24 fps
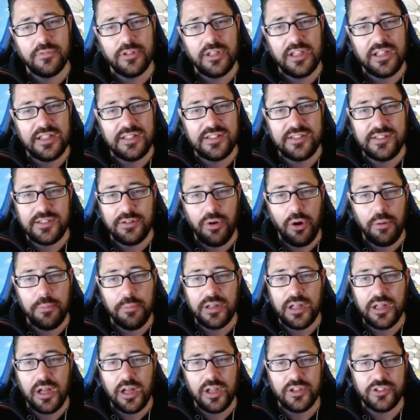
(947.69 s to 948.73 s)
and zero
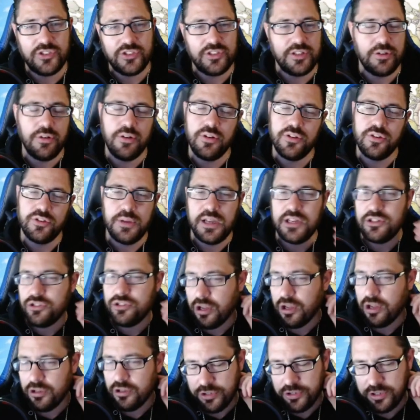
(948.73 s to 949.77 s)
because zeros made
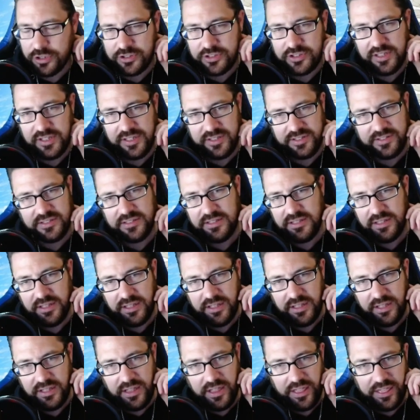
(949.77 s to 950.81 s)
draw triggers just
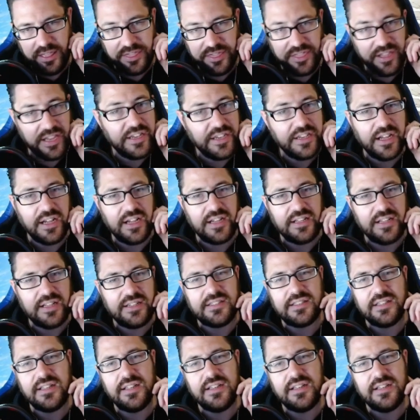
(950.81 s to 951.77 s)
the nuts.